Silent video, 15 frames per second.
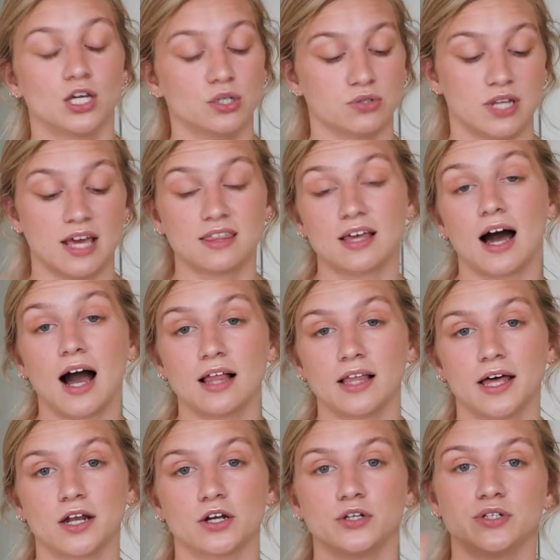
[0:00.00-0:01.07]
You take the
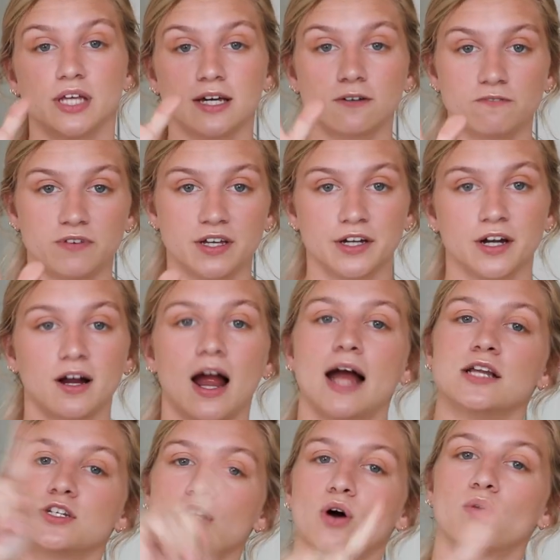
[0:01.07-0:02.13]
highlighter, you take a finger,
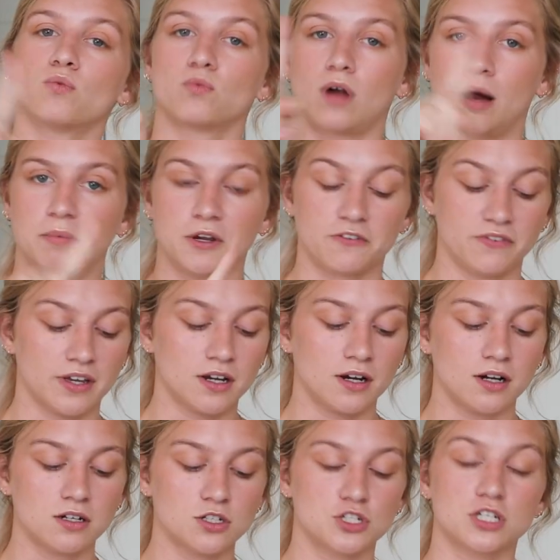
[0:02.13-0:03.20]
and don't rub your
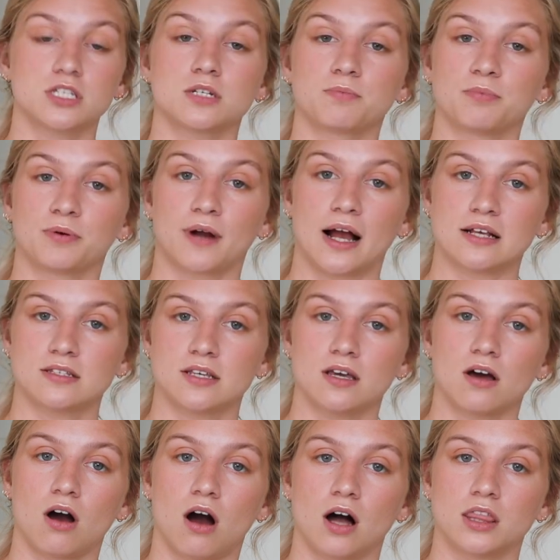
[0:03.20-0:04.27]
finger, just press
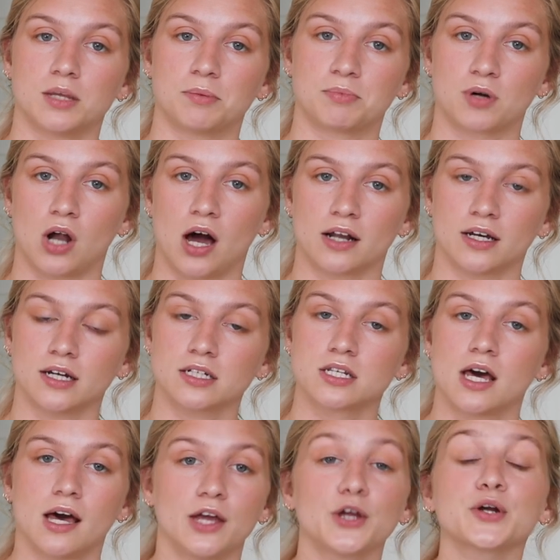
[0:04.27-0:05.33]
it on the product.